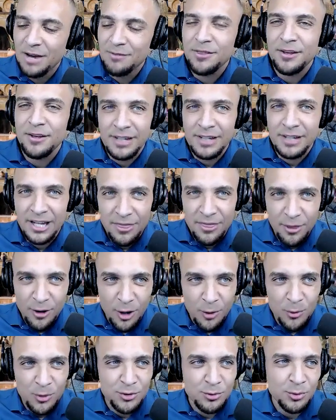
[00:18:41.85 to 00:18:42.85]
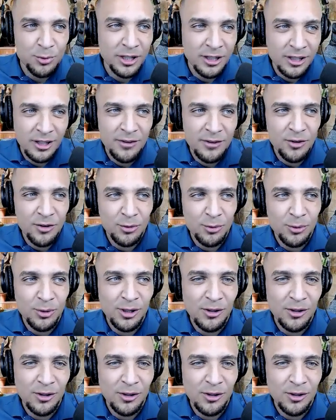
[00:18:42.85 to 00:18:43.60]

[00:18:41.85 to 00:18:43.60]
everything that I thought was real in this